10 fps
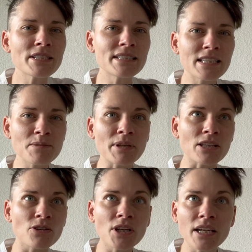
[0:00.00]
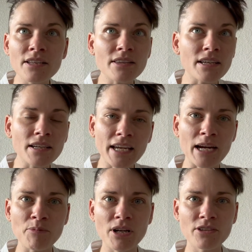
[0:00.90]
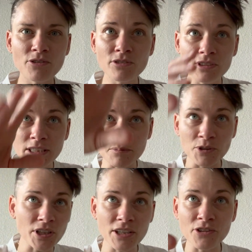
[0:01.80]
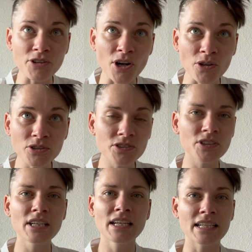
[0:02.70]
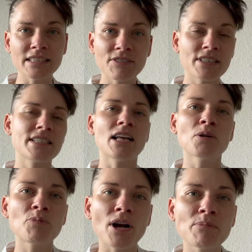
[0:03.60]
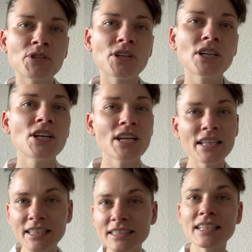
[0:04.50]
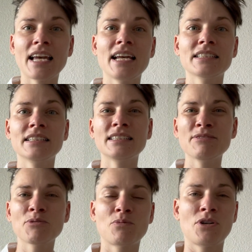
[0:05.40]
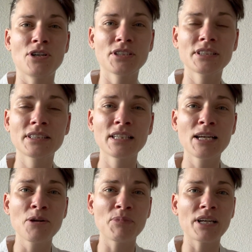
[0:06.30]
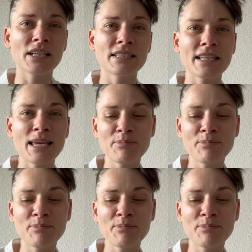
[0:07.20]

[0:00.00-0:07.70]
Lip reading: see them like looking at the camera. You can see them looking at their notes as if it's a teleprompter. In this case, it's even worse, because they keep